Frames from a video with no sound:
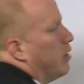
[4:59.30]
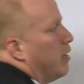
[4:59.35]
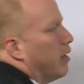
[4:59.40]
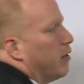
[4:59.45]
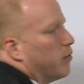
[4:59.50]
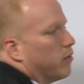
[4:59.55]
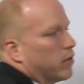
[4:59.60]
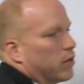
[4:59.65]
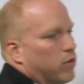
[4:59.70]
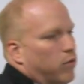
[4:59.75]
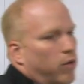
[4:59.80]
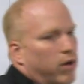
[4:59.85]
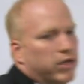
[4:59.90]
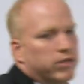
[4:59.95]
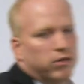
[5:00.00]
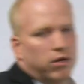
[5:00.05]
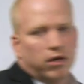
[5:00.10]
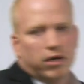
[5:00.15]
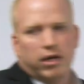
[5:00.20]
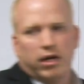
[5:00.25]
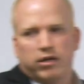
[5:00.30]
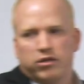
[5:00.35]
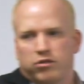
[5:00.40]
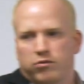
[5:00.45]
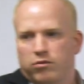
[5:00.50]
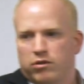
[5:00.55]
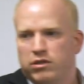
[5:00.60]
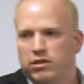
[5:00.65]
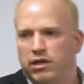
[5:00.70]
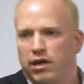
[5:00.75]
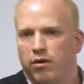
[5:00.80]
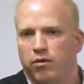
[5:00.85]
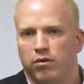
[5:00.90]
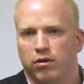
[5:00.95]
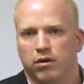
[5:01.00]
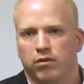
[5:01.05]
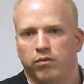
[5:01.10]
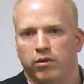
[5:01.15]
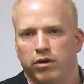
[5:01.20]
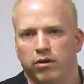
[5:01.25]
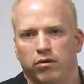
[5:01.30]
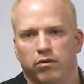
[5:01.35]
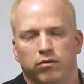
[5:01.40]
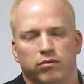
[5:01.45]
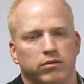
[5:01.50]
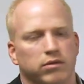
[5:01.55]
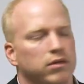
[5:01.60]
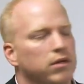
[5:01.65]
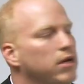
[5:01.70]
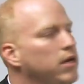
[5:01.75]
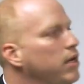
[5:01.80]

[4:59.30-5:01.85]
network was our customer's network. We don't